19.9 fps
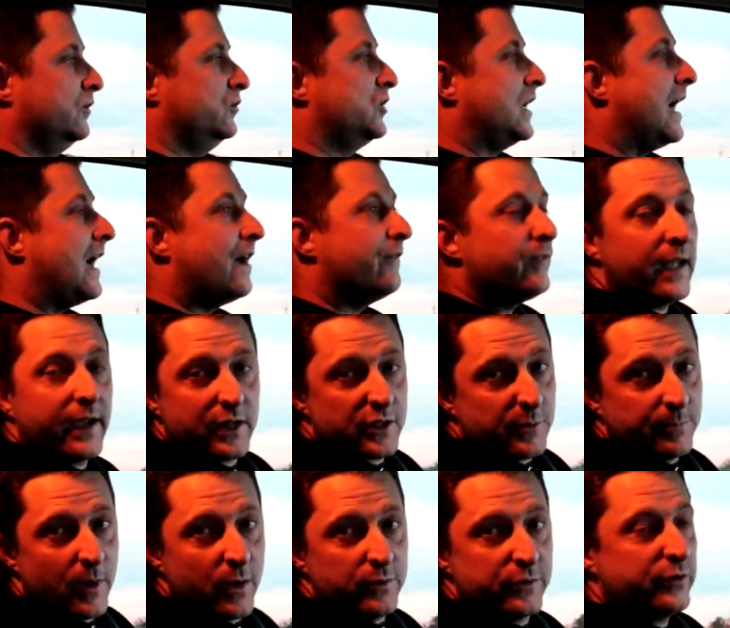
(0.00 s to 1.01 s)
jive like it's
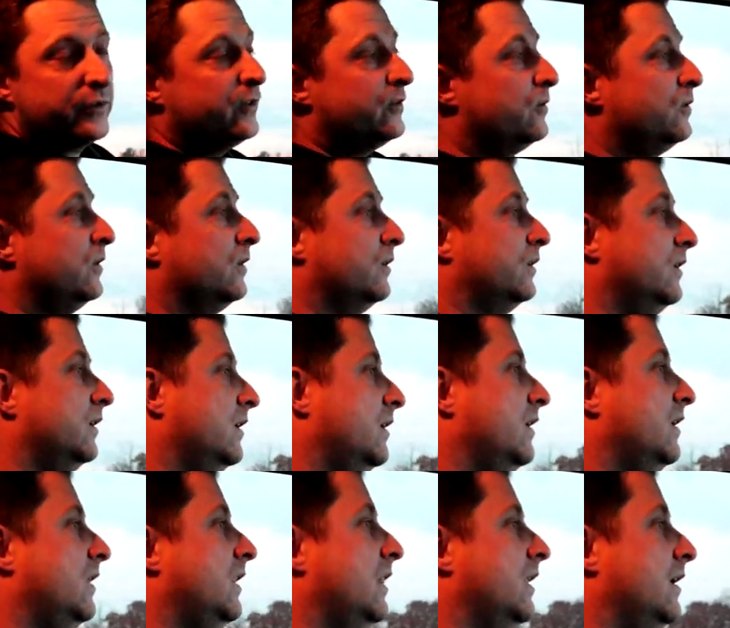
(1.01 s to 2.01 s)
supposed to.
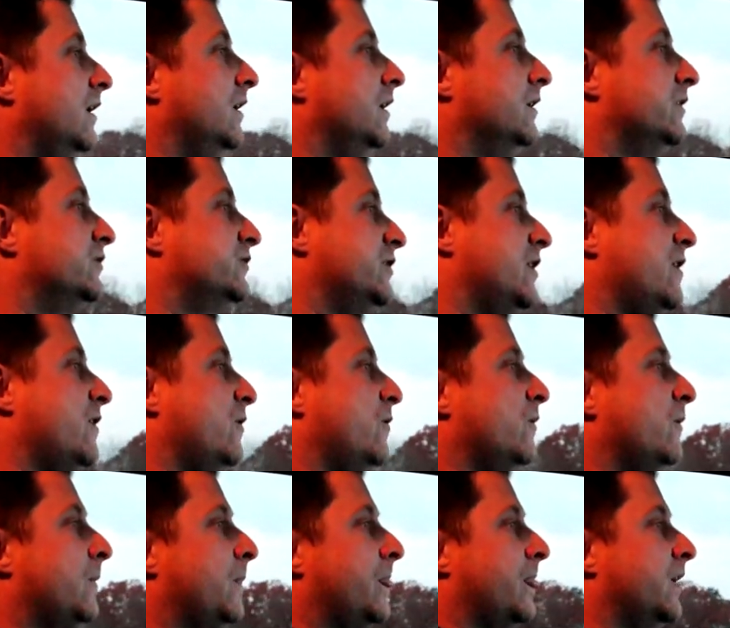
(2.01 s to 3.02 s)
So